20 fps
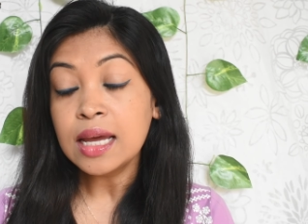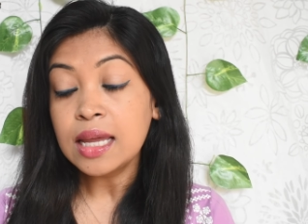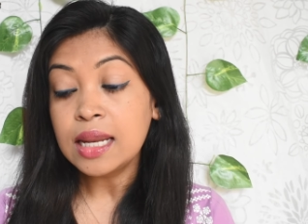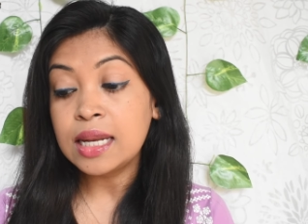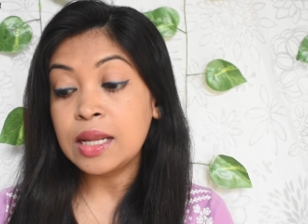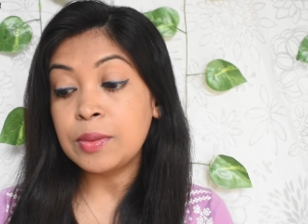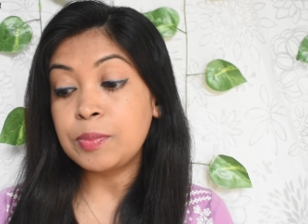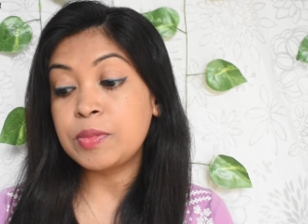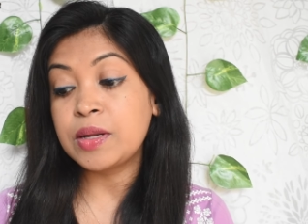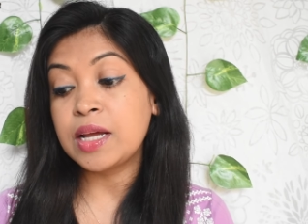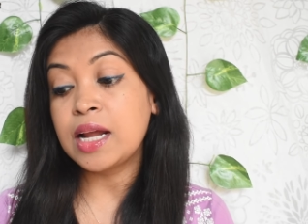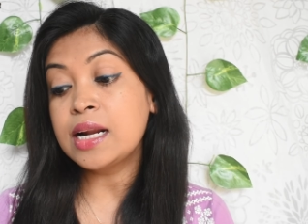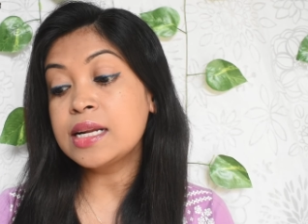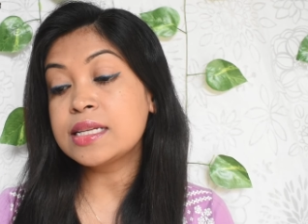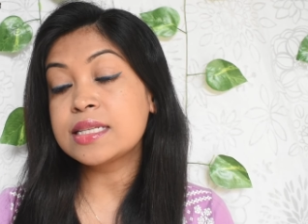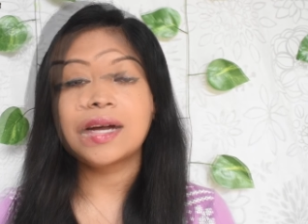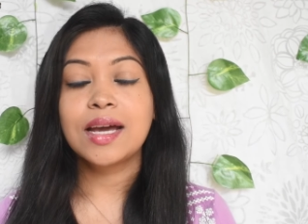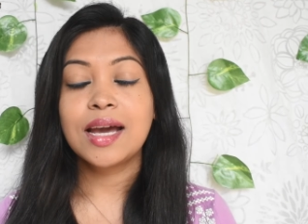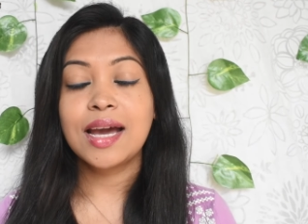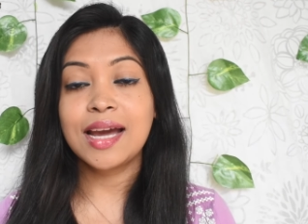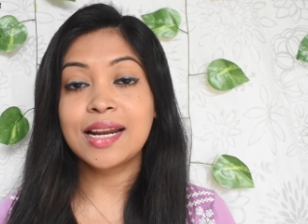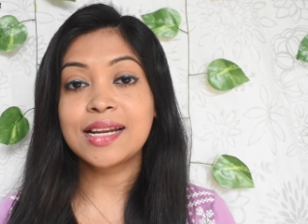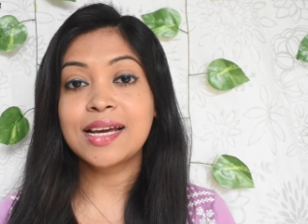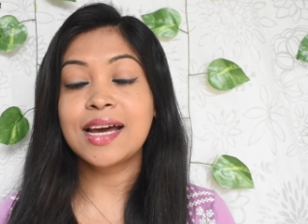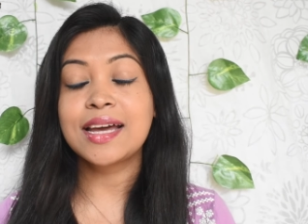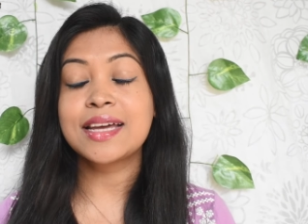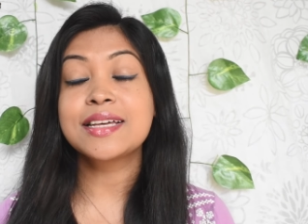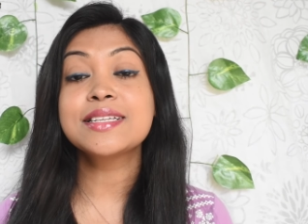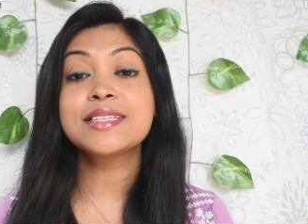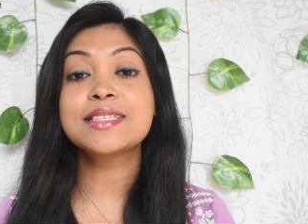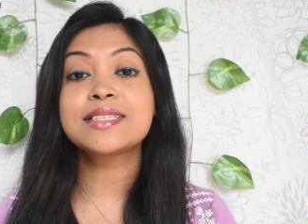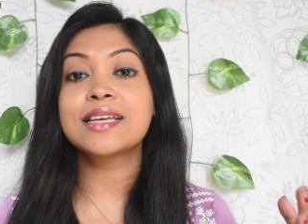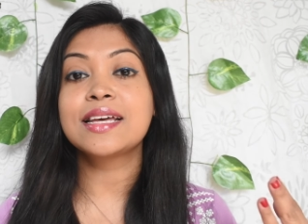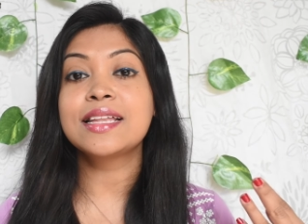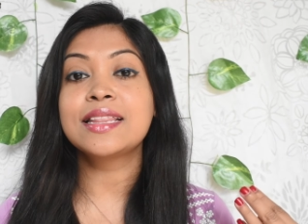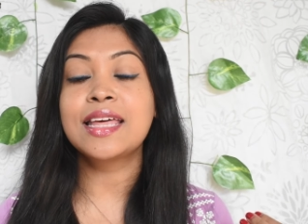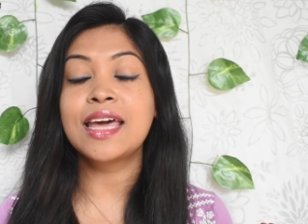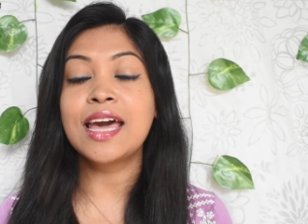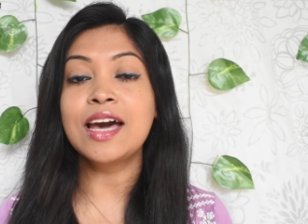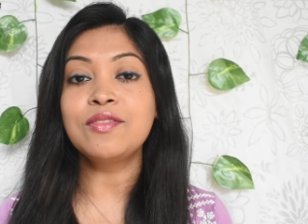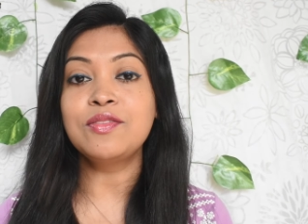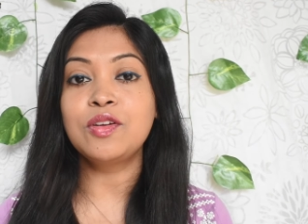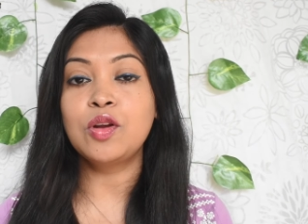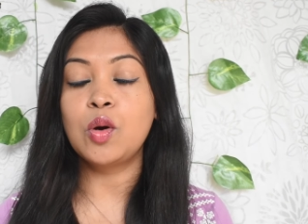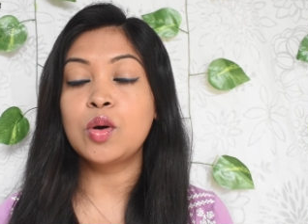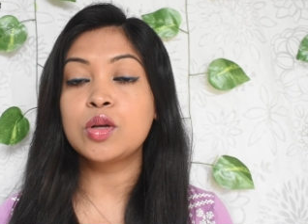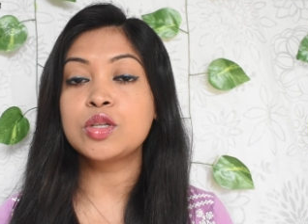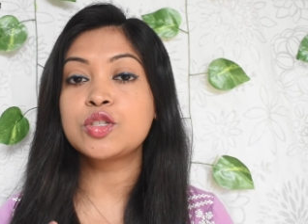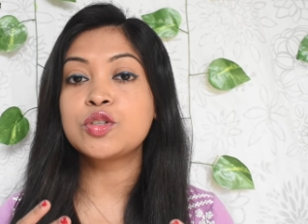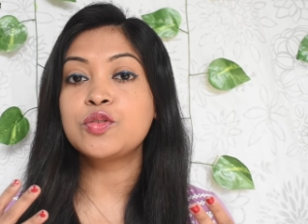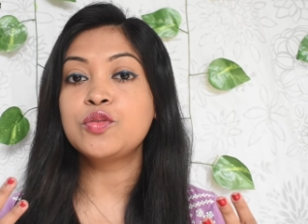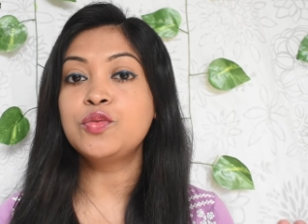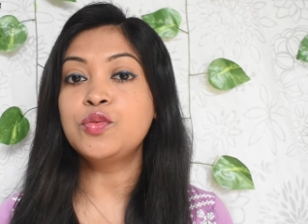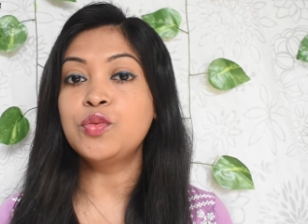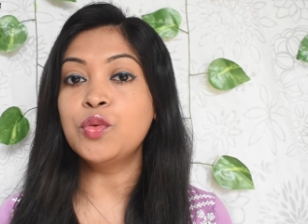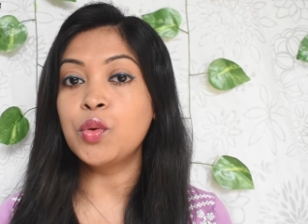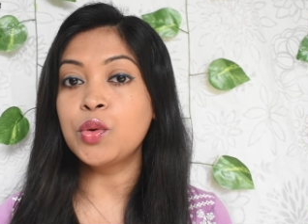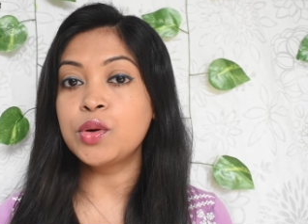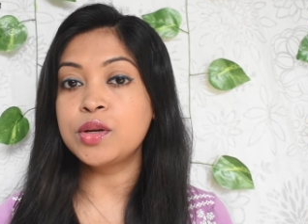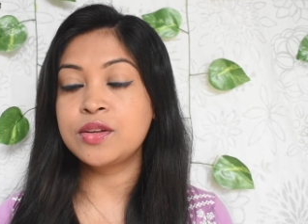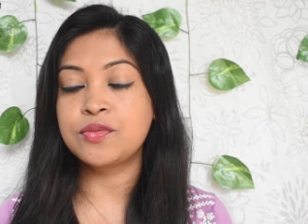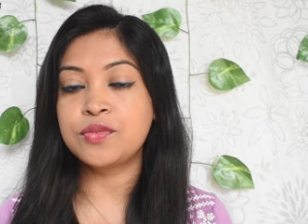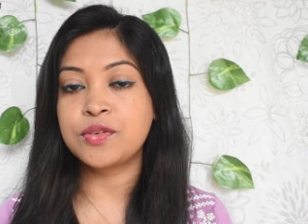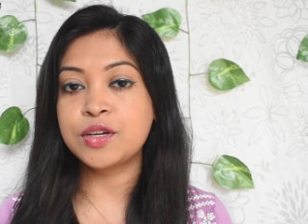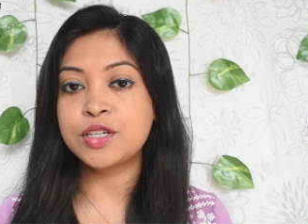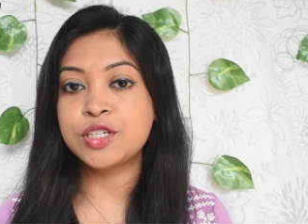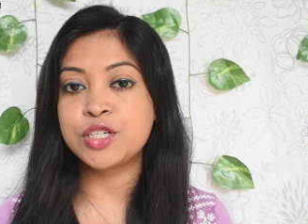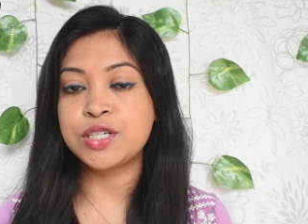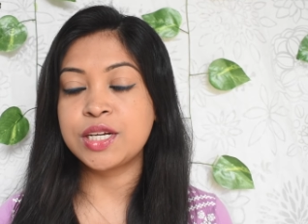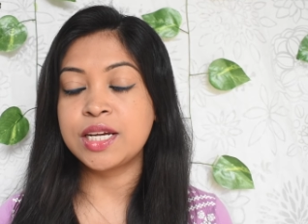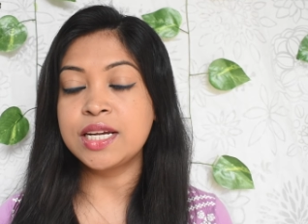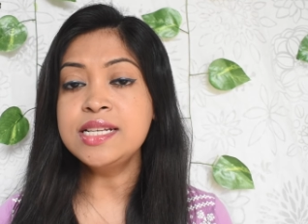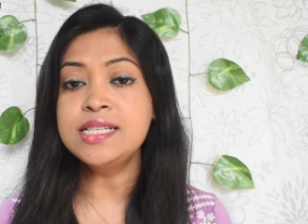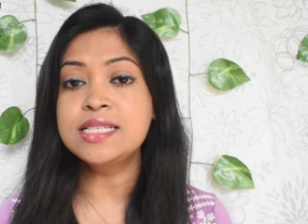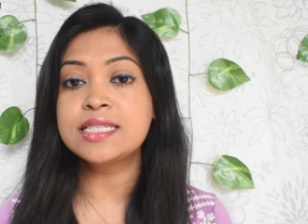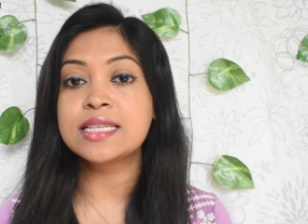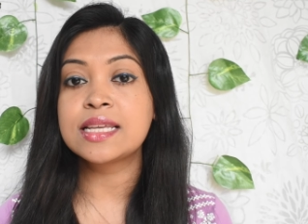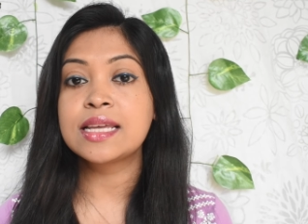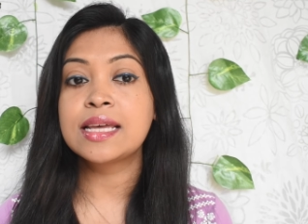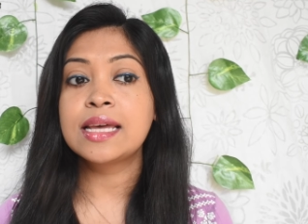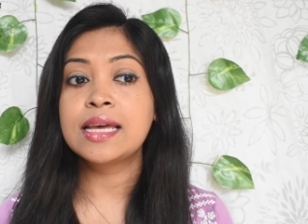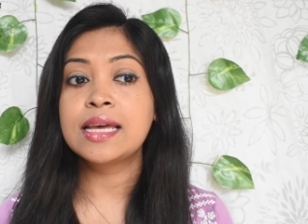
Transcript: lip tints and guys they have launched four different shades